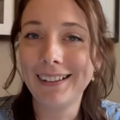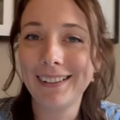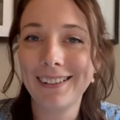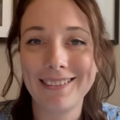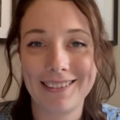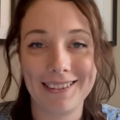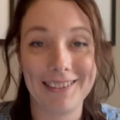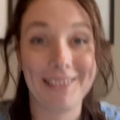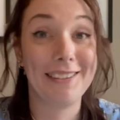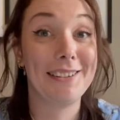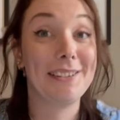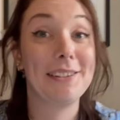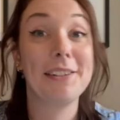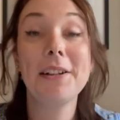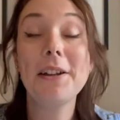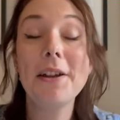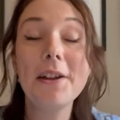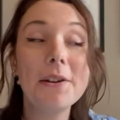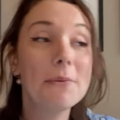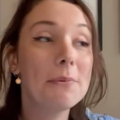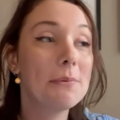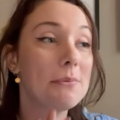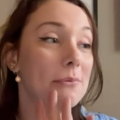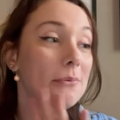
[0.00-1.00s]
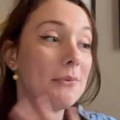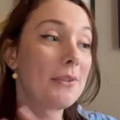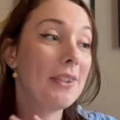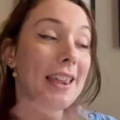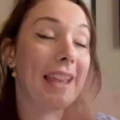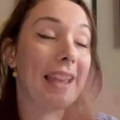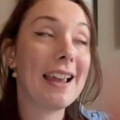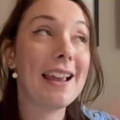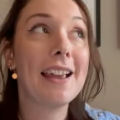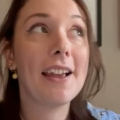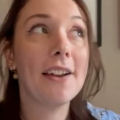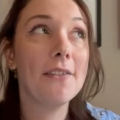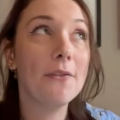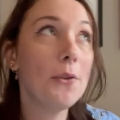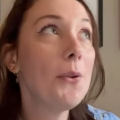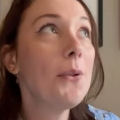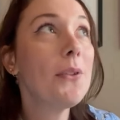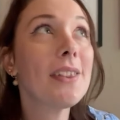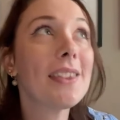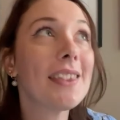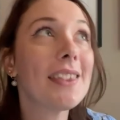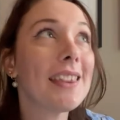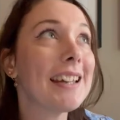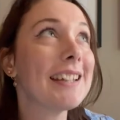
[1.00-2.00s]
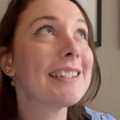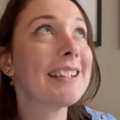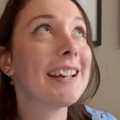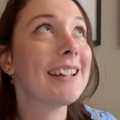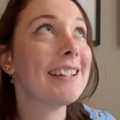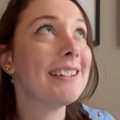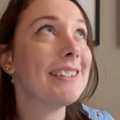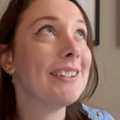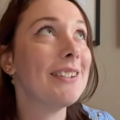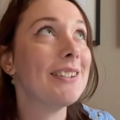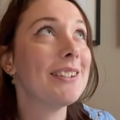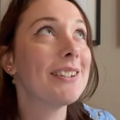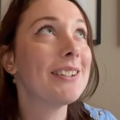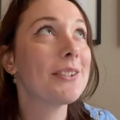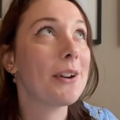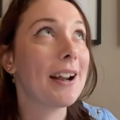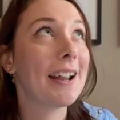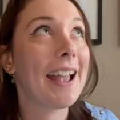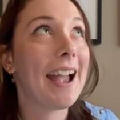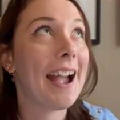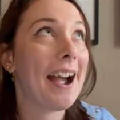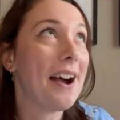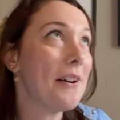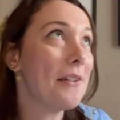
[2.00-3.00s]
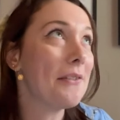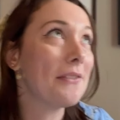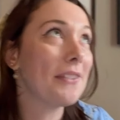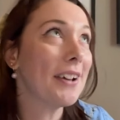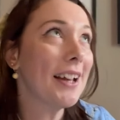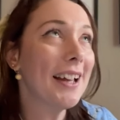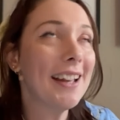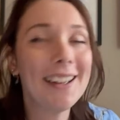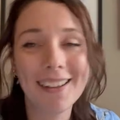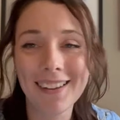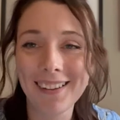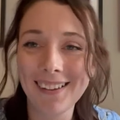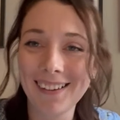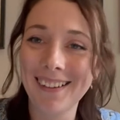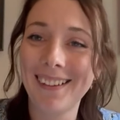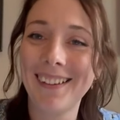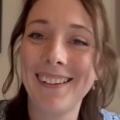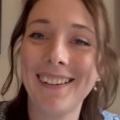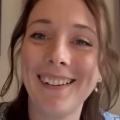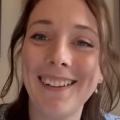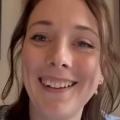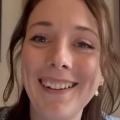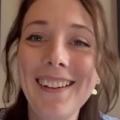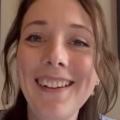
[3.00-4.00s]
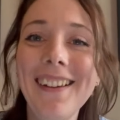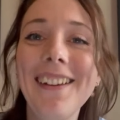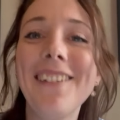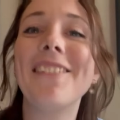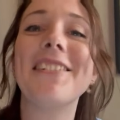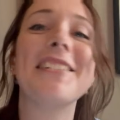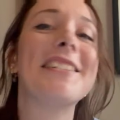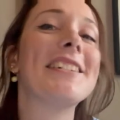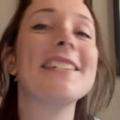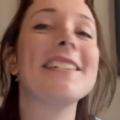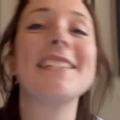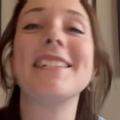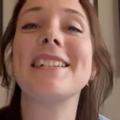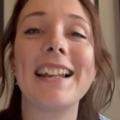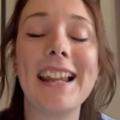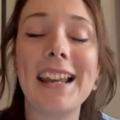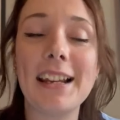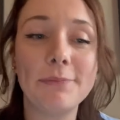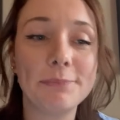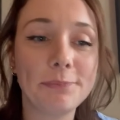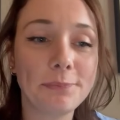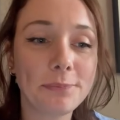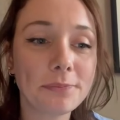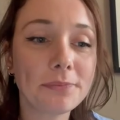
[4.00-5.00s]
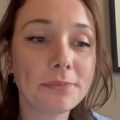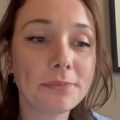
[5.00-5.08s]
Just thinking of all the things I could do to try and get out of it, which is silly.